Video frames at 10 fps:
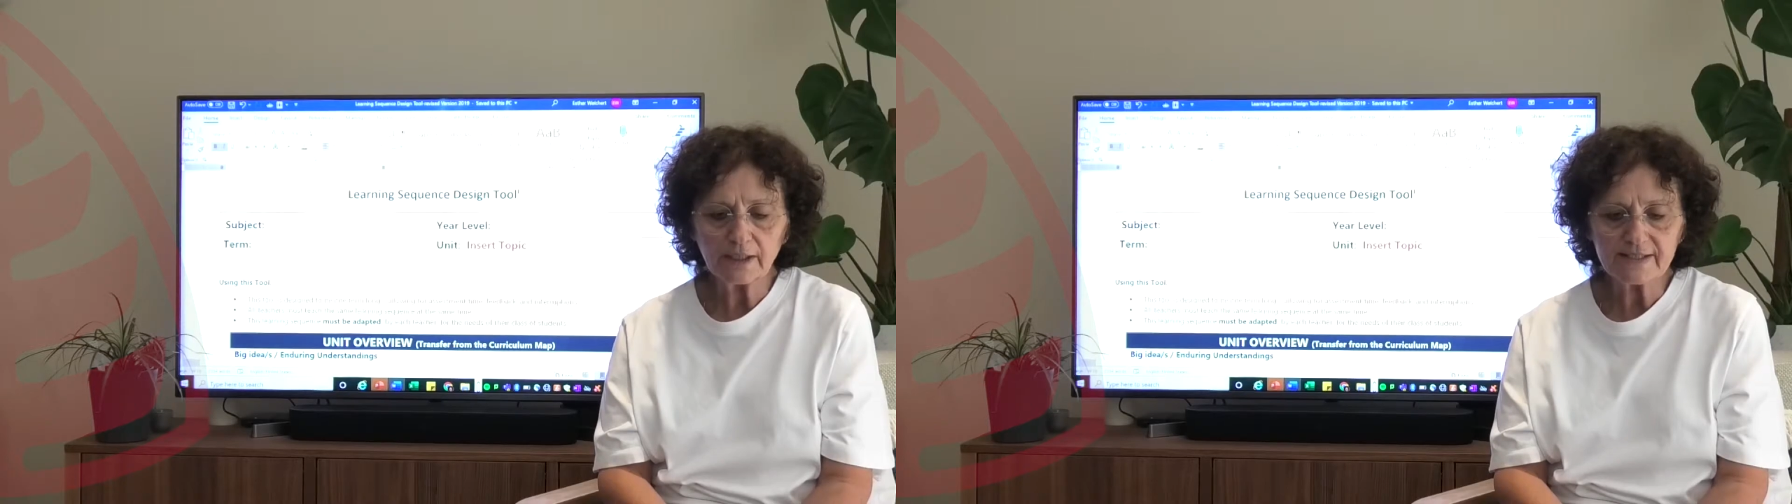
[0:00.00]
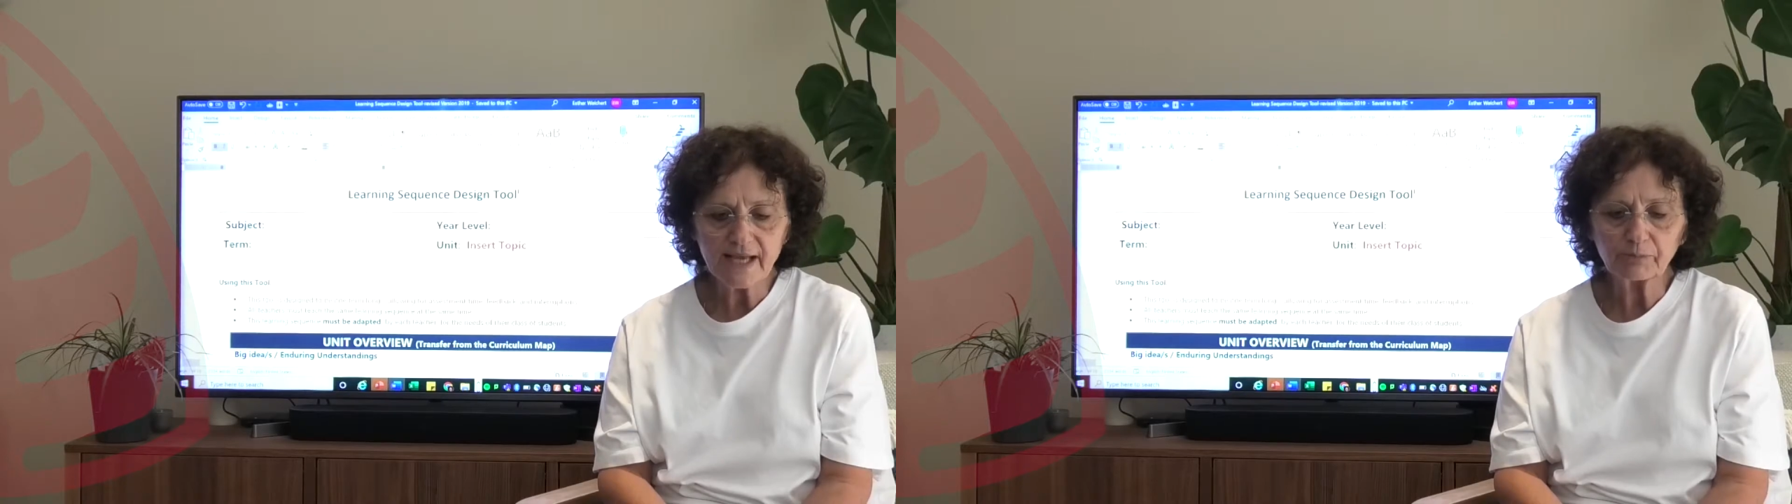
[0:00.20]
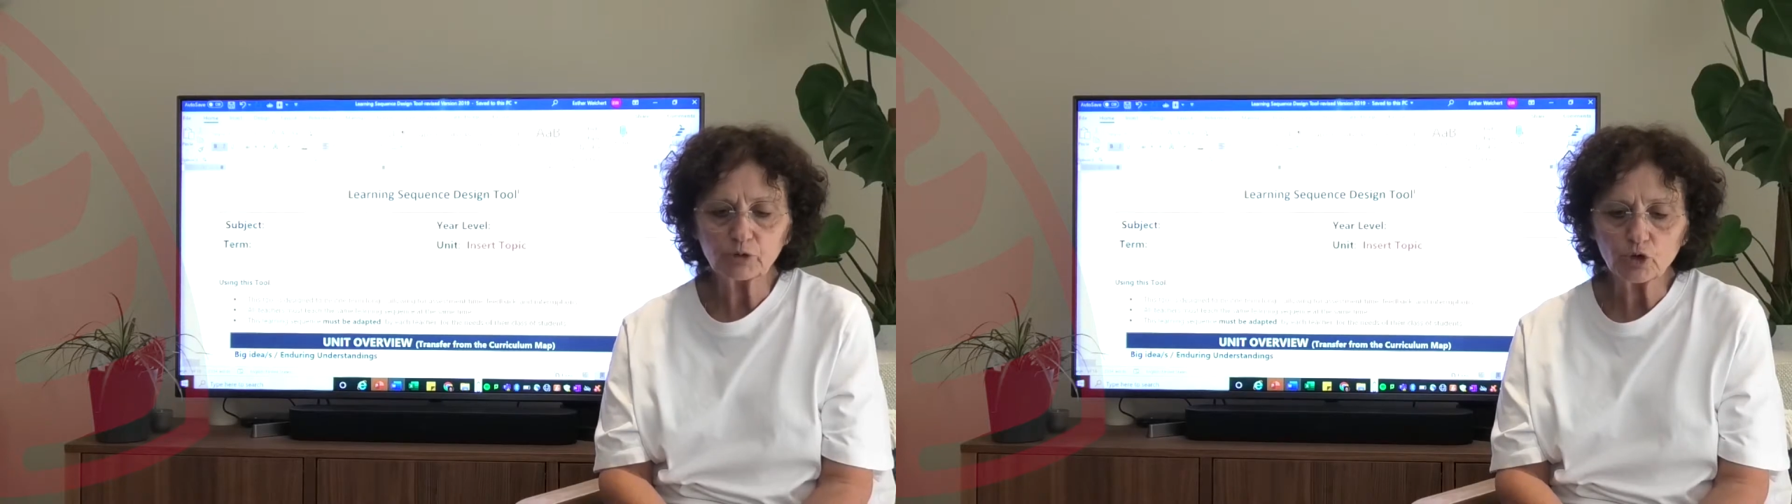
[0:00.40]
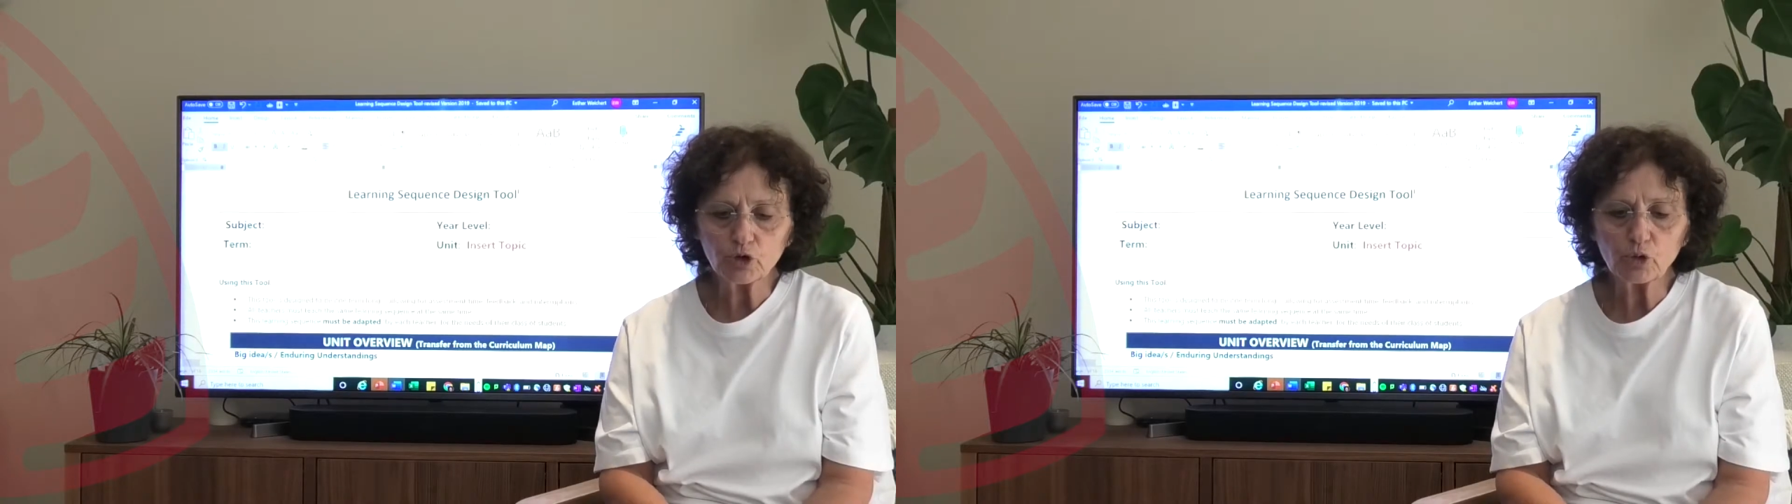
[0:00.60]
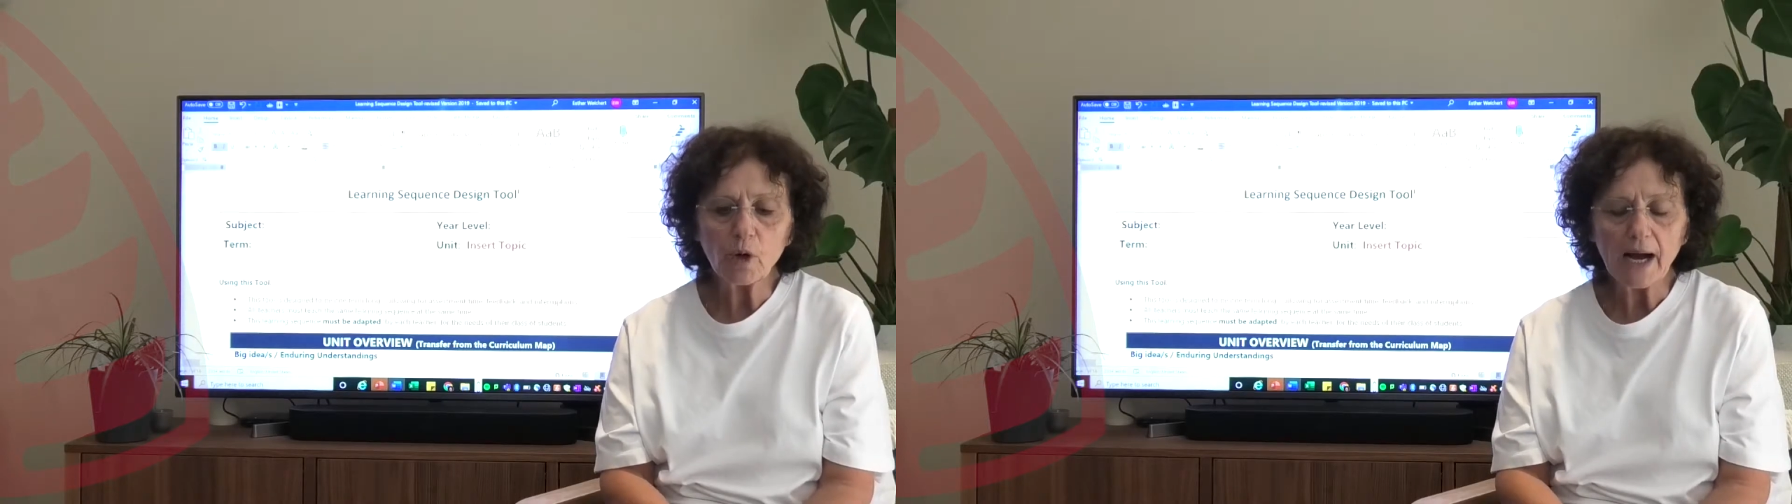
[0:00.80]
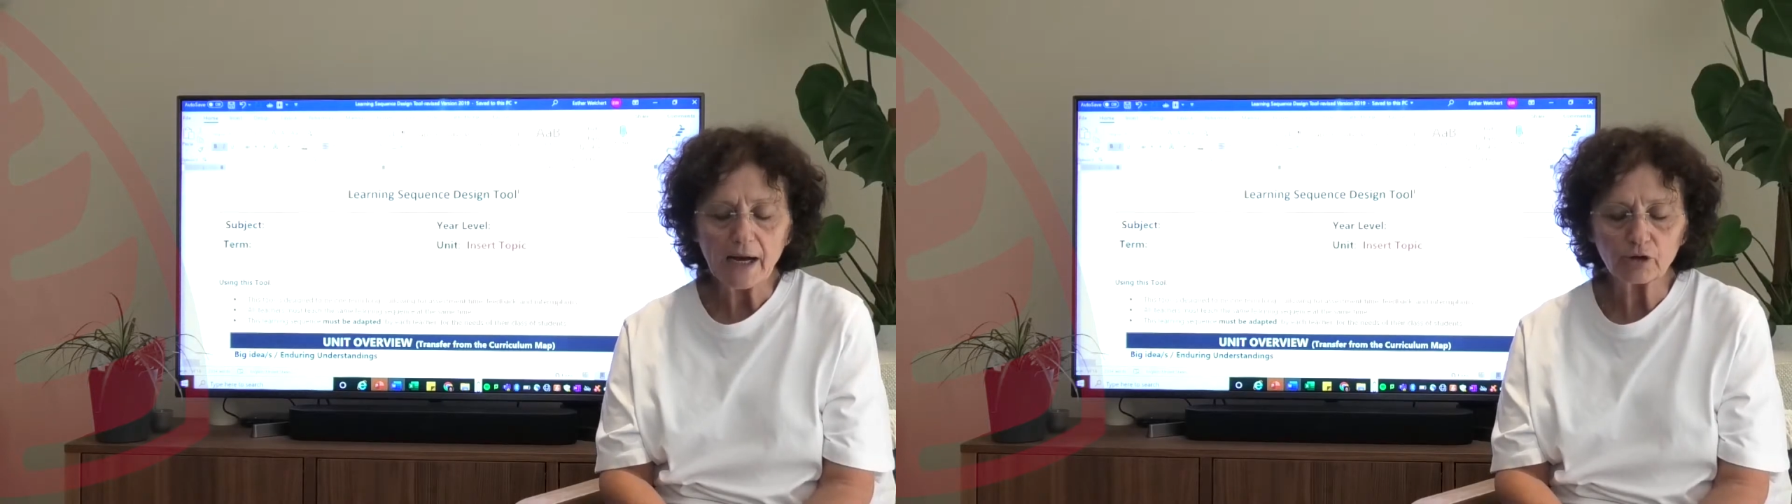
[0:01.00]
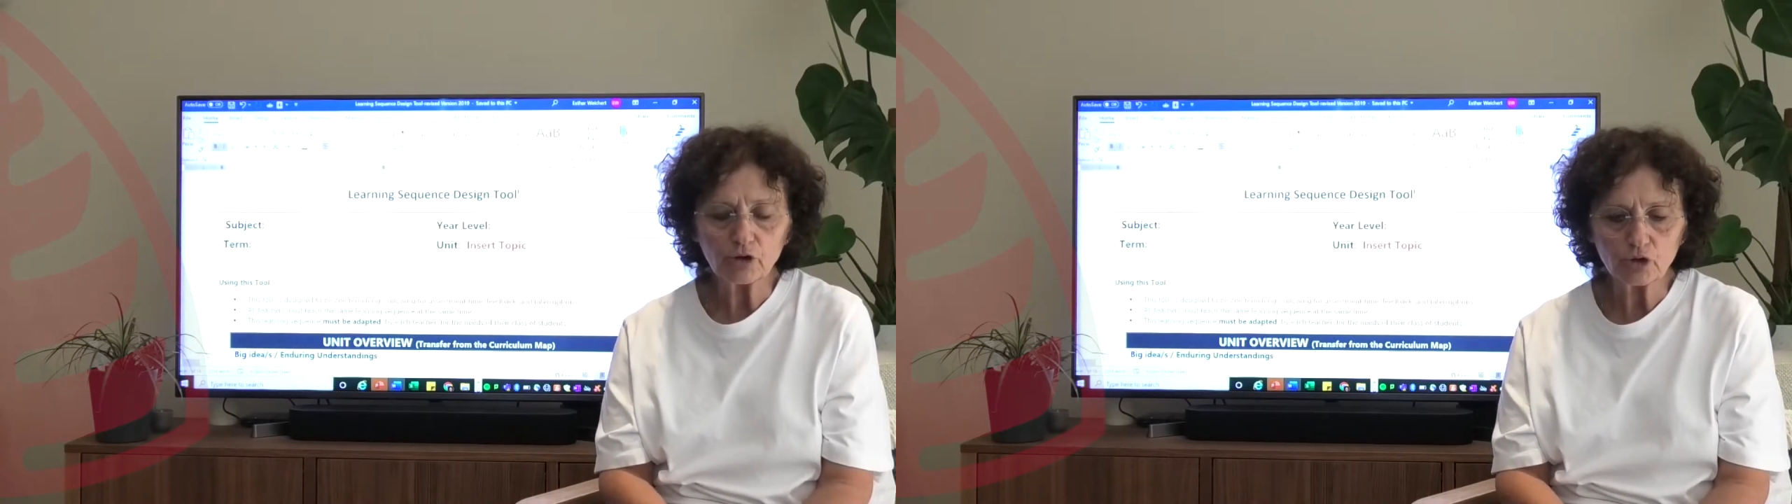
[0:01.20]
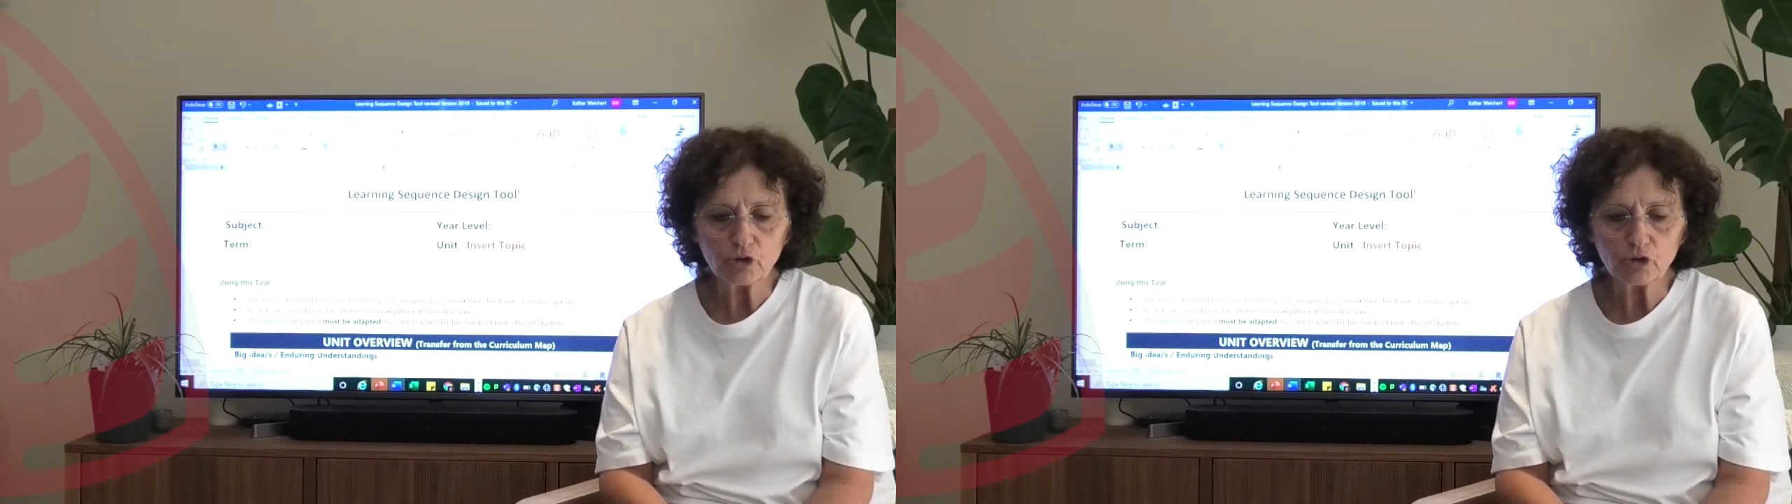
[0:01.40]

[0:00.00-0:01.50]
it's up to you how you